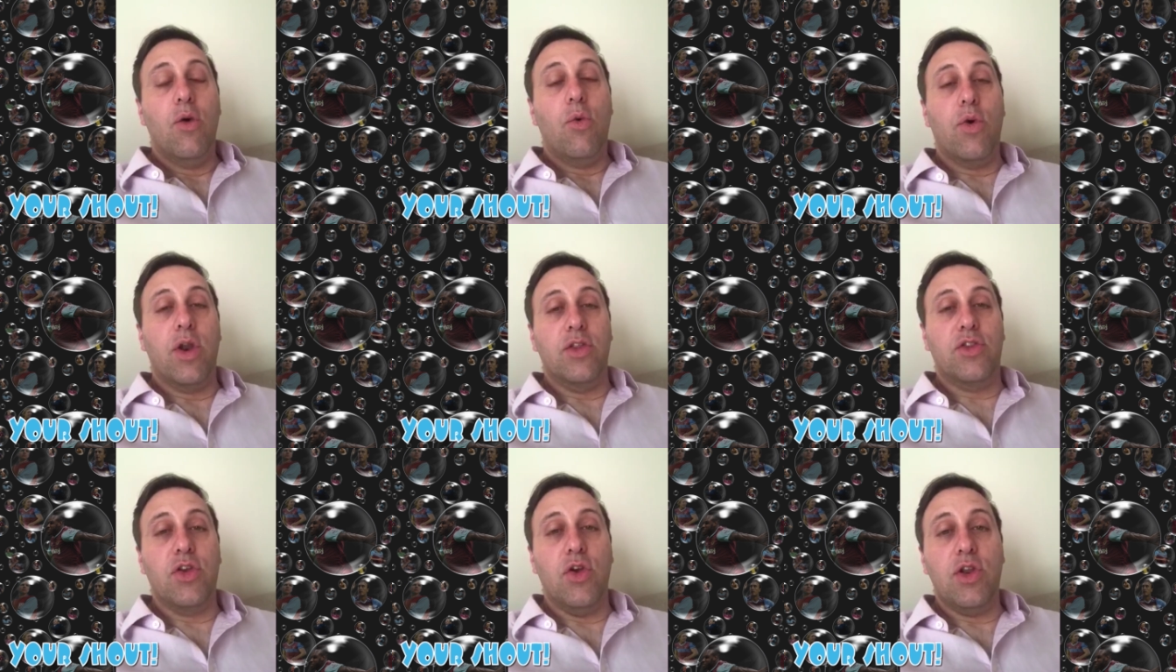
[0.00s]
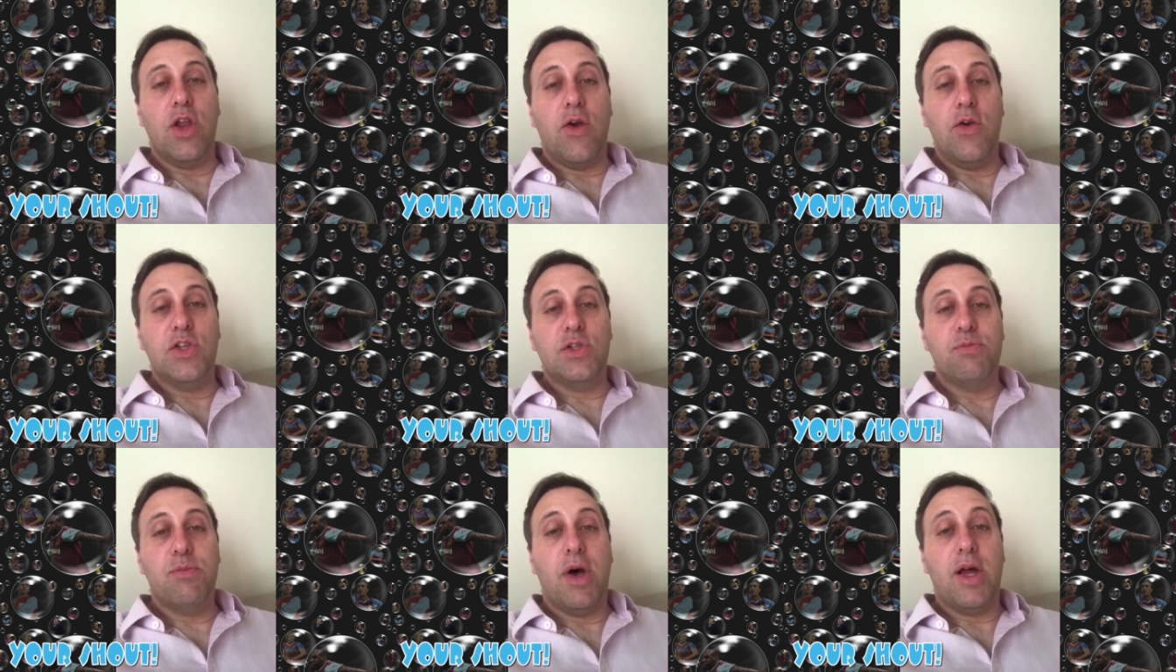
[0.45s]
What I do
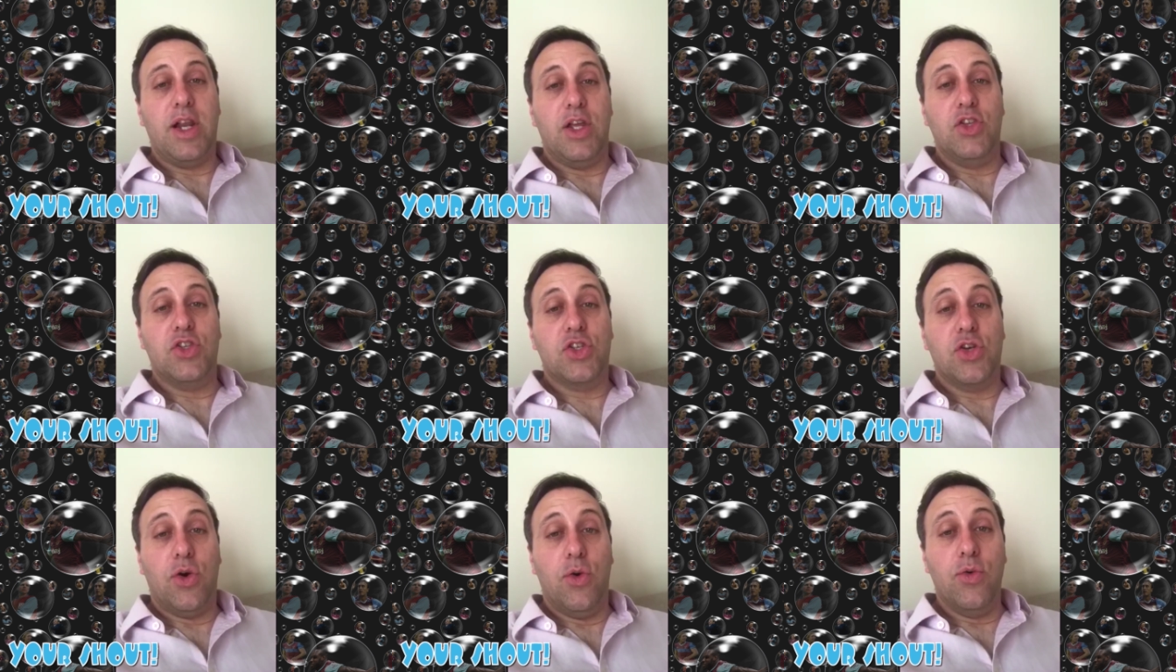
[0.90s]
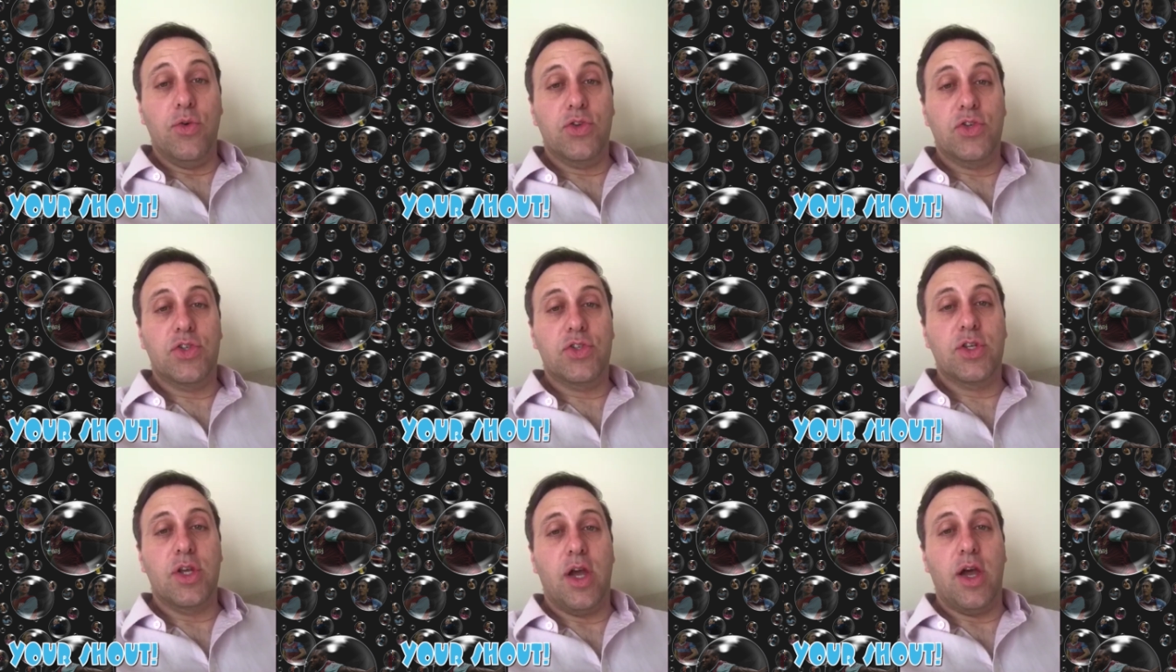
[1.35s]
know is money
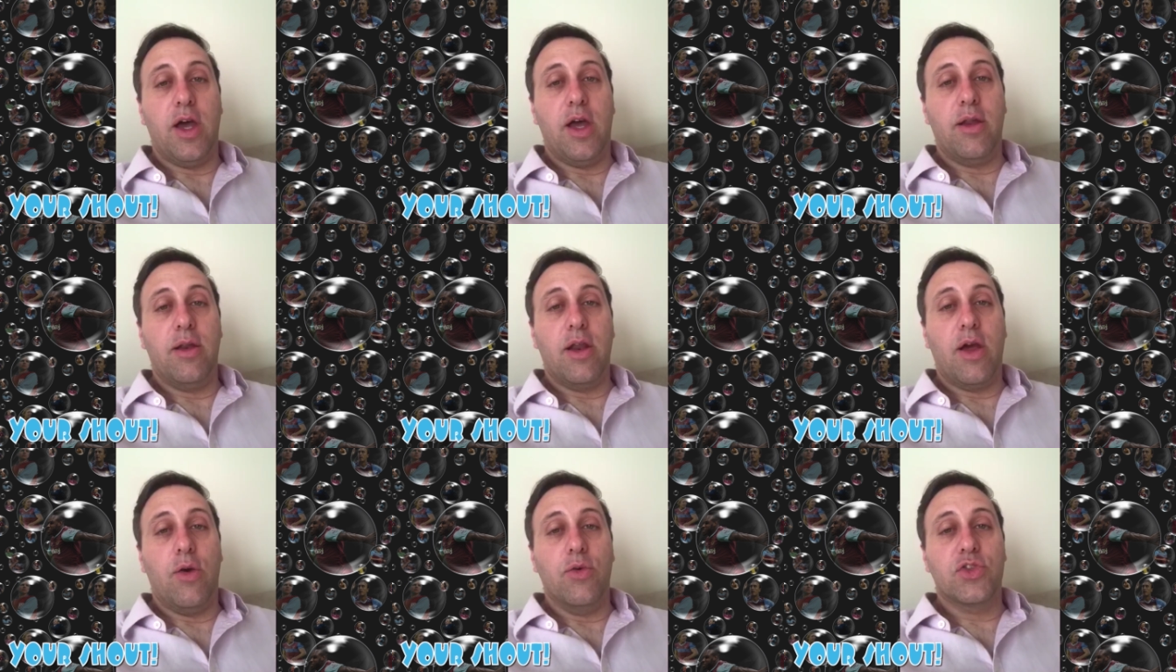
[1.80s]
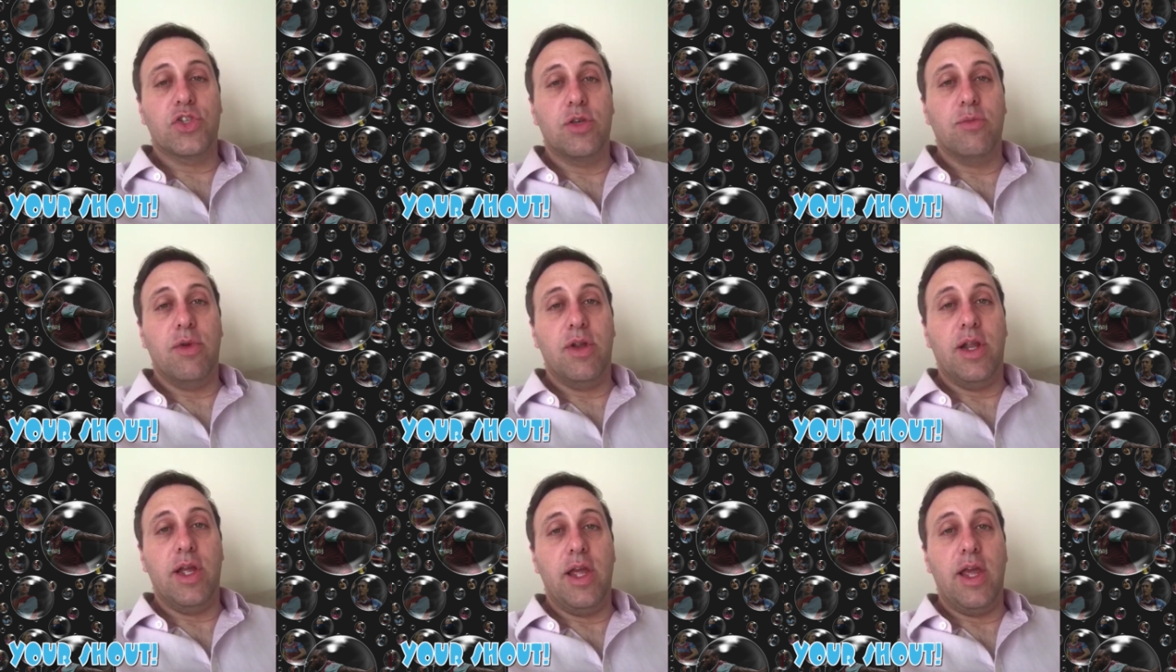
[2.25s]
talks, and
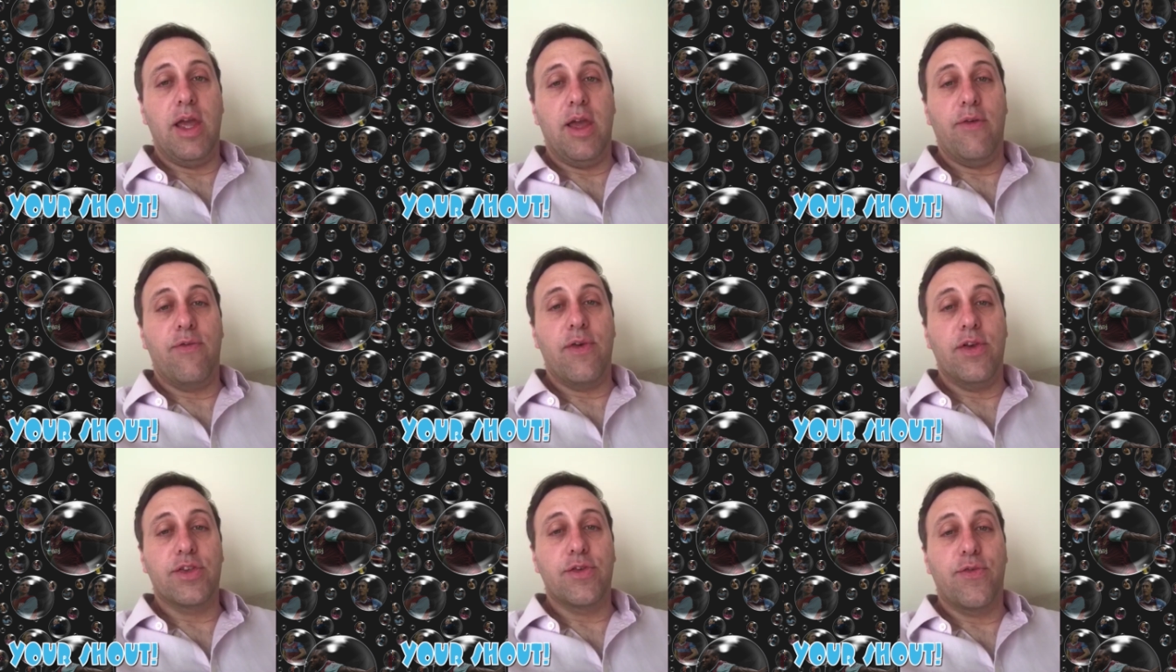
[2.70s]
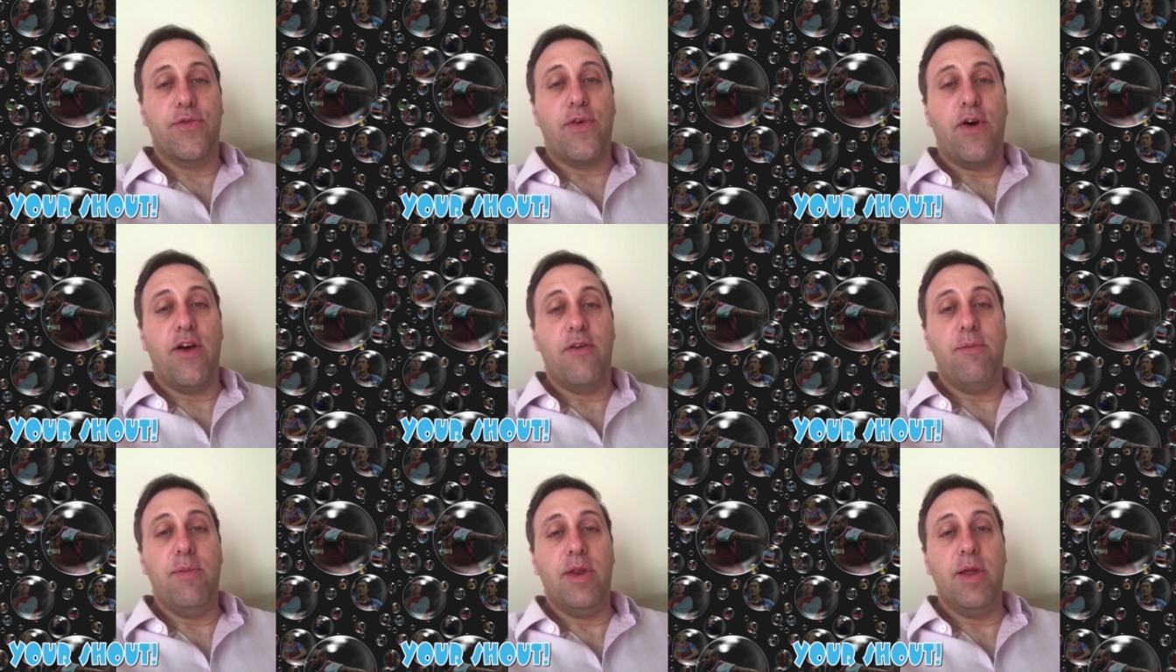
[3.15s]
ultimately, if there's a
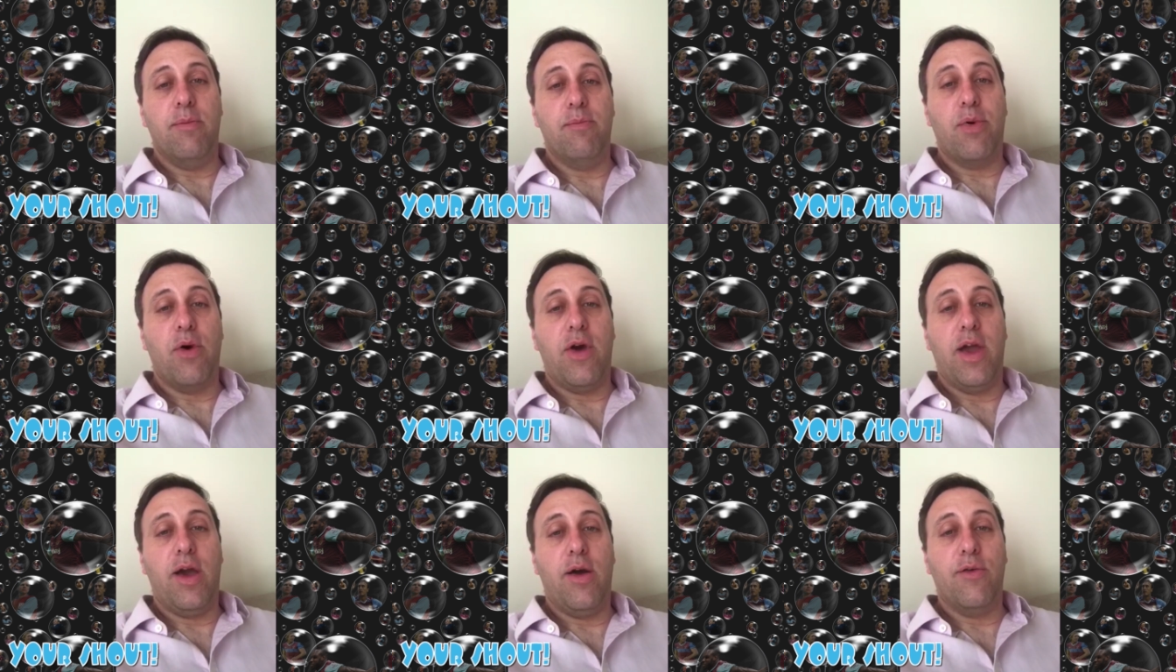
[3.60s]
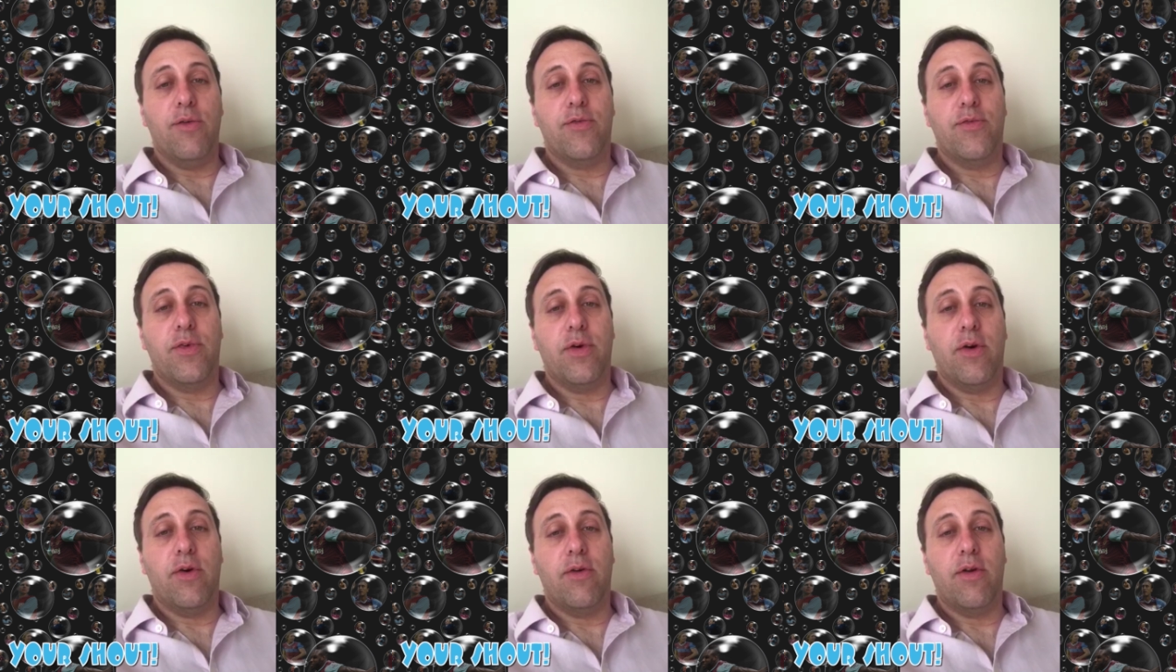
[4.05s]
five million buyout
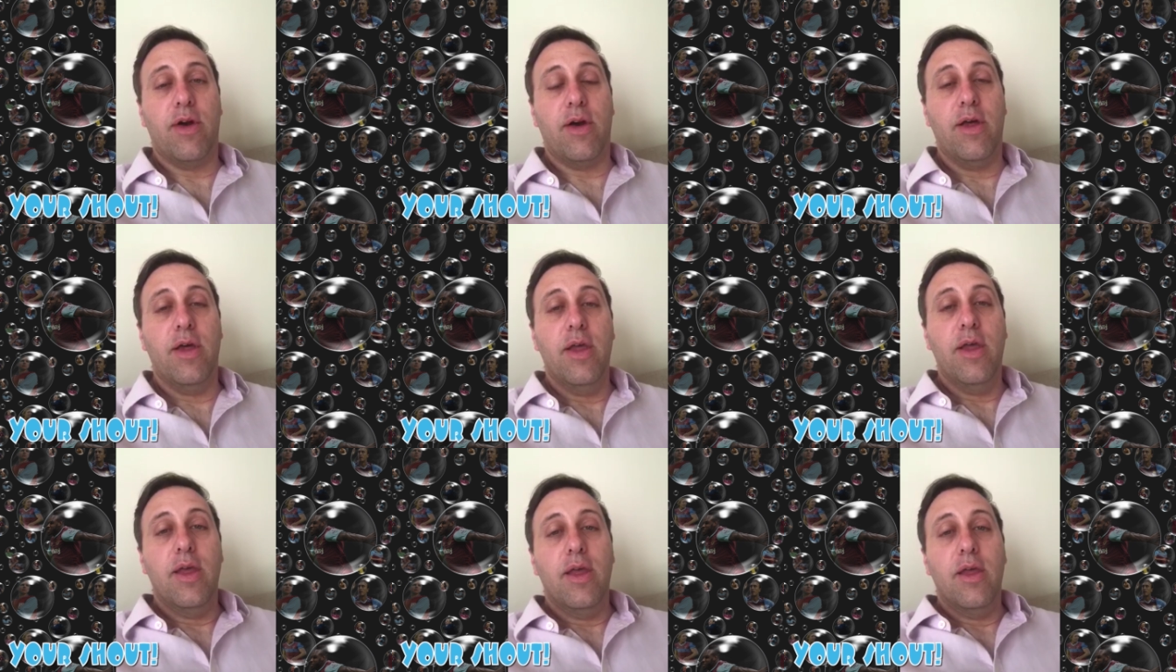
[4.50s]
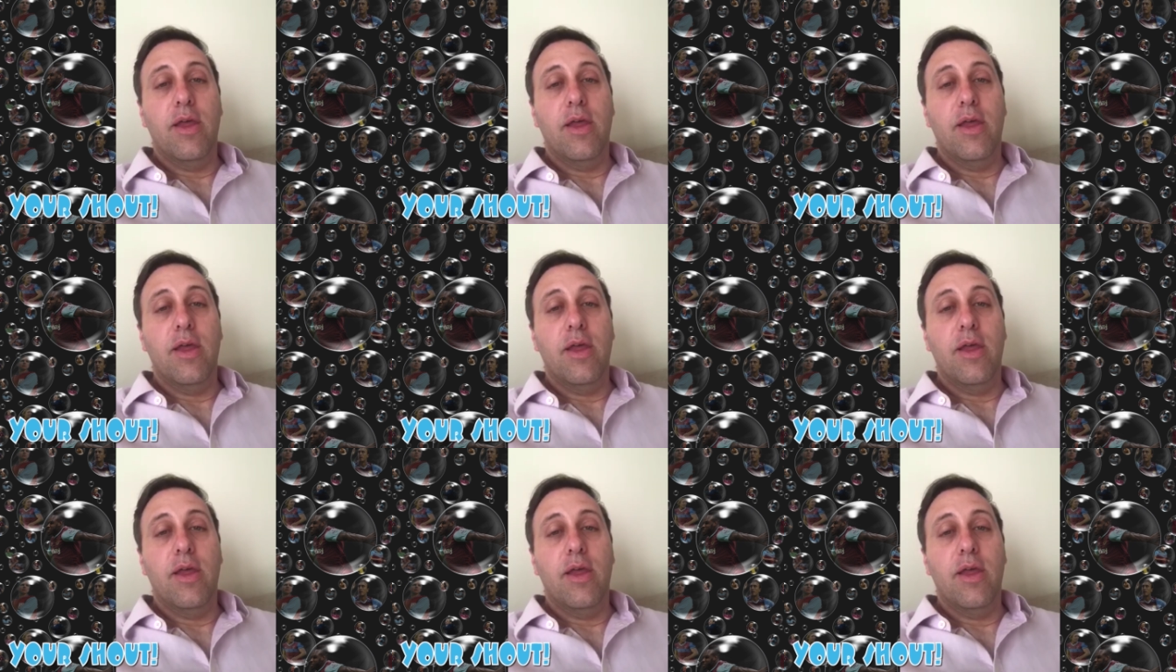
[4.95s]
for uh,